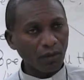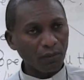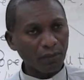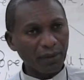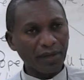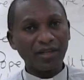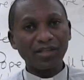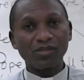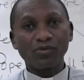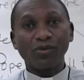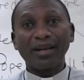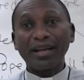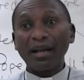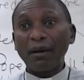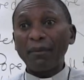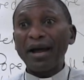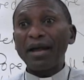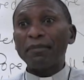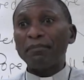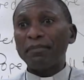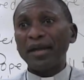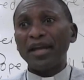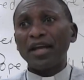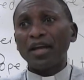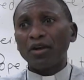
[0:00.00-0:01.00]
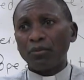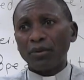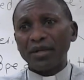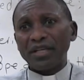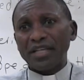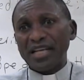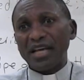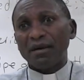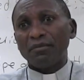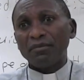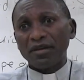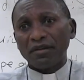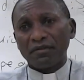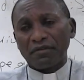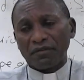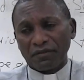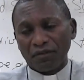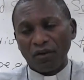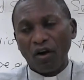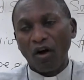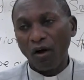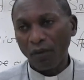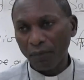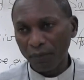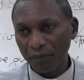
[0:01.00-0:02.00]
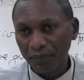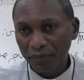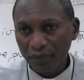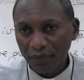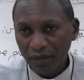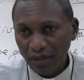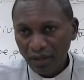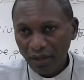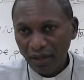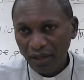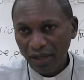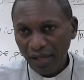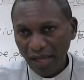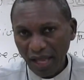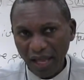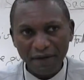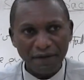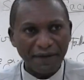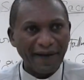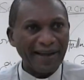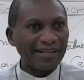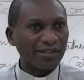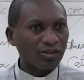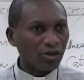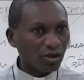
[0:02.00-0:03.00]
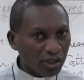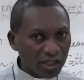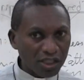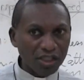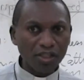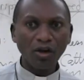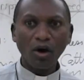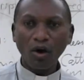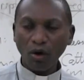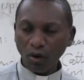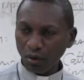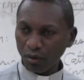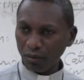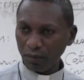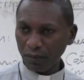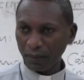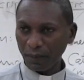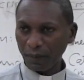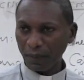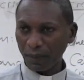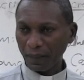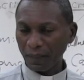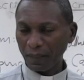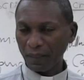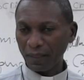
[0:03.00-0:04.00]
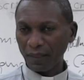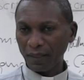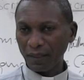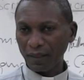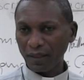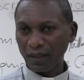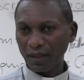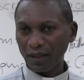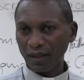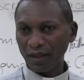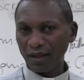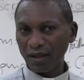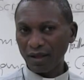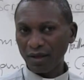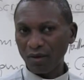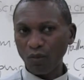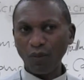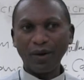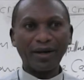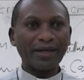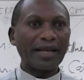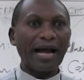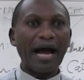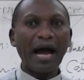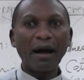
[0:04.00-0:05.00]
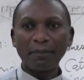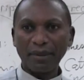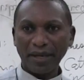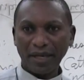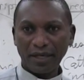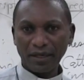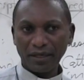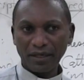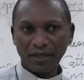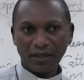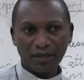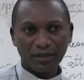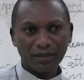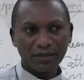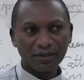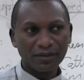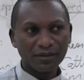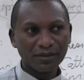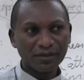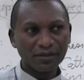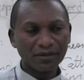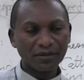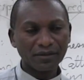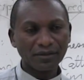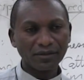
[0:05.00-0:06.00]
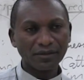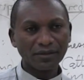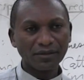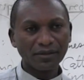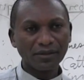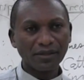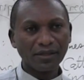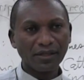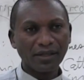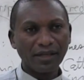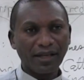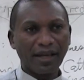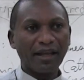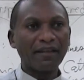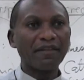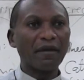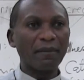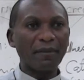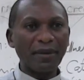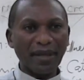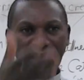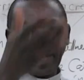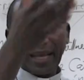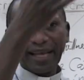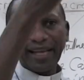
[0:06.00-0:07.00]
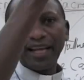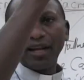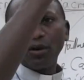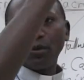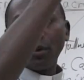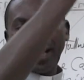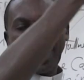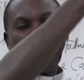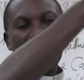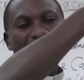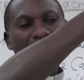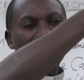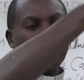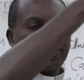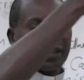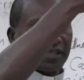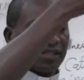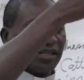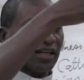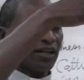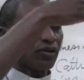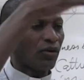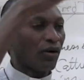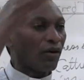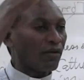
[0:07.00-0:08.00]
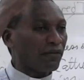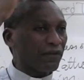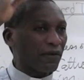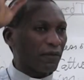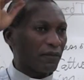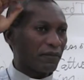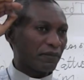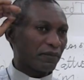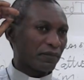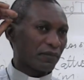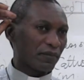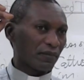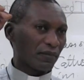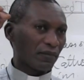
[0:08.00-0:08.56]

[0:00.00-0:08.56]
Because what am I being redeemed from if I don't know what happened? In the beginning, we had the state of?